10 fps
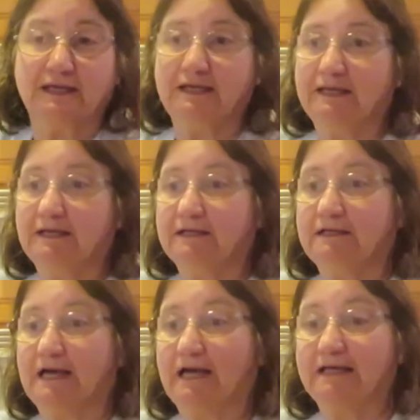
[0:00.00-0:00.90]

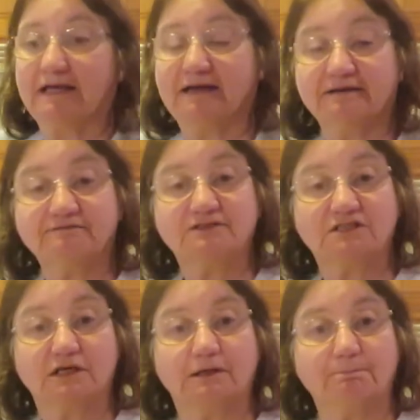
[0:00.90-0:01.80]
and I have
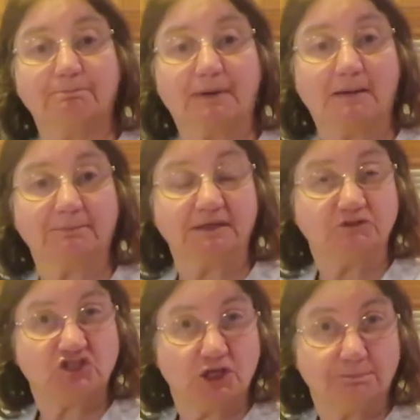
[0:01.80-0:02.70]
some
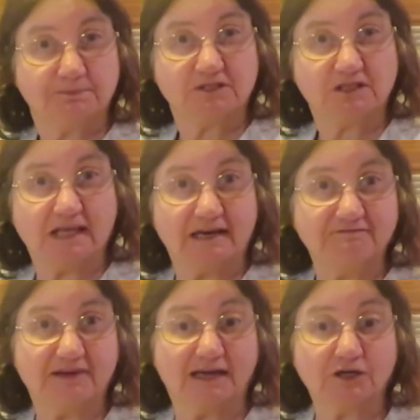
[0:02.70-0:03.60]
pumpkin chips that
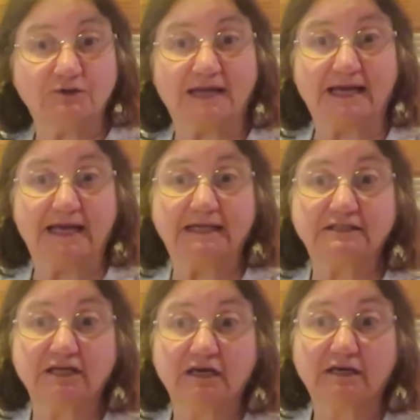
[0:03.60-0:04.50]
I found
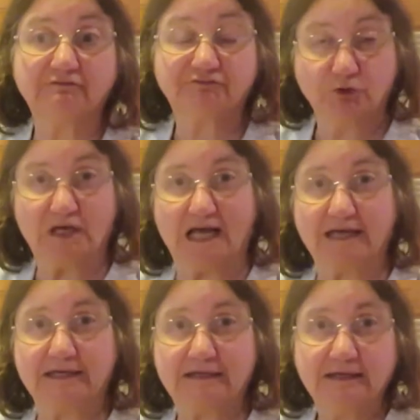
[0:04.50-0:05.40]
at Food
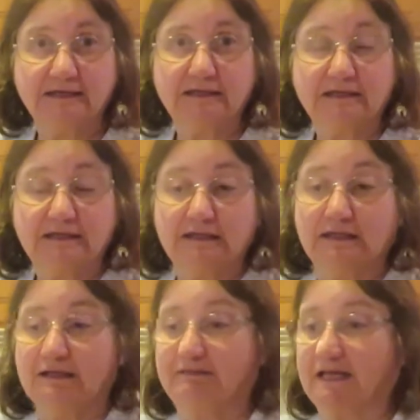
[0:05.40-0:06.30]
Lion
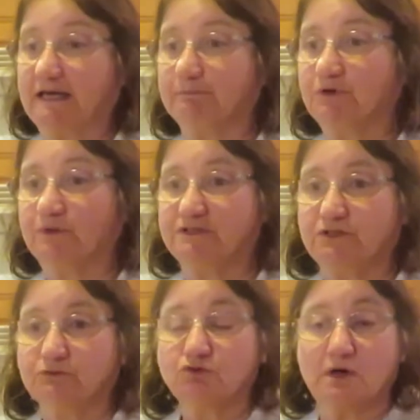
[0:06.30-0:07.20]
that I'm going
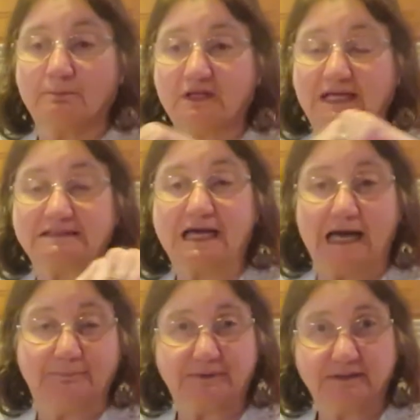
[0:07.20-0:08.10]
to crumble on
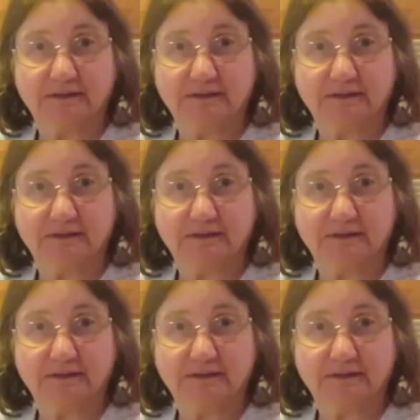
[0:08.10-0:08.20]
top